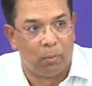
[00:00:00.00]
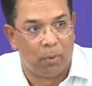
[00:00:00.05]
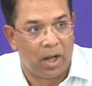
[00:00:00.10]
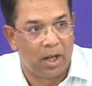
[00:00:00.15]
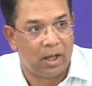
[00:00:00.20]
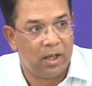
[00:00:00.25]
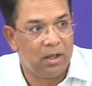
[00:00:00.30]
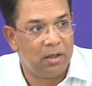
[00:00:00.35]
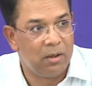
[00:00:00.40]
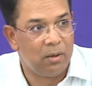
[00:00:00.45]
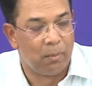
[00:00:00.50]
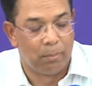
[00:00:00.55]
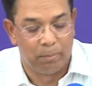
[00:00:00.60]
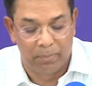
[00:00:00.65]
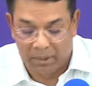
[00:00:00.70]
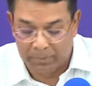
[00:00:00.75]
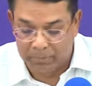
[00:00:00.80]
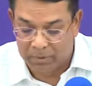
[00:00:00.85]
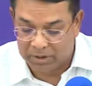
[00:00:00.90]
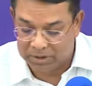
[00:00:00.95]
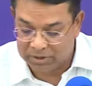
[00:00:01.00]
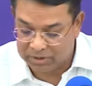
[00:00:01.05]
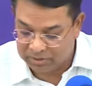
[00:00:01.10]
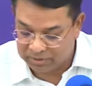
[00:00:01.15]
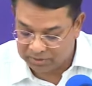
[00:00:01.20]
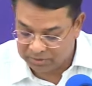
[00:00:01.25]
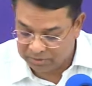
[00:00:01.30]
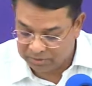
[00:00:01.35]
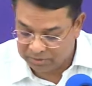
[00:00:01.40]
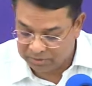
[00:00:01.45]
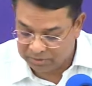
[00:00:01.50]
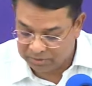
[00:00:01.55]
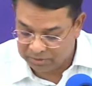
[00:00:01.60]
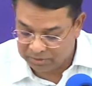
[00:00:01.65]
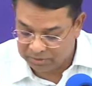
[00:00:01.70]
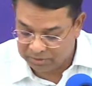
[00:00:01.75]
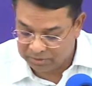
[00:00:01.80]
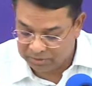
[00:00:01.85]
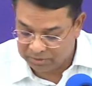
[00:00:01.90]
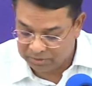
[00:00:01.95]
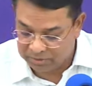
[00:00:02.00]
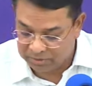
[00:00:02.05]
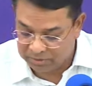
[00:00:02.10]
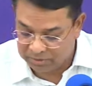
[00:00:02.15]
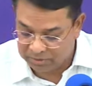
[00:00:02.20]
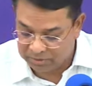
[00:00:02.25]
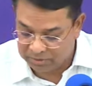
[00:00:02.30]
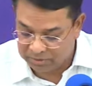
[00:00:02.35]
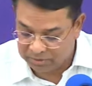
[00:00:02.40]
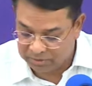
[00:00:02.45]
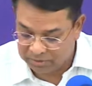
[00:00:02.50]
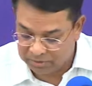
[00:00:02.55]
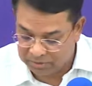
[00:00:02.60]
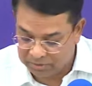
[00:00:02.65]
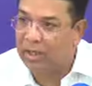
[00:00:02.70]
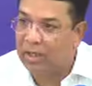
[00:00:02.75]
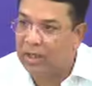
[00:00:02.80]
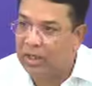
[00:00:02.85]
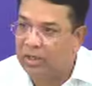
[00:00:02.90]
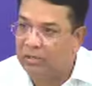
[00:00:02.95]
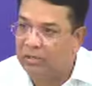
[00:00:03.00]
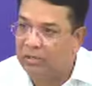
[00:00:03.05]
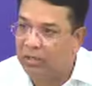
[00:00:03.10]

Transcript: valid papers so if they need to carry it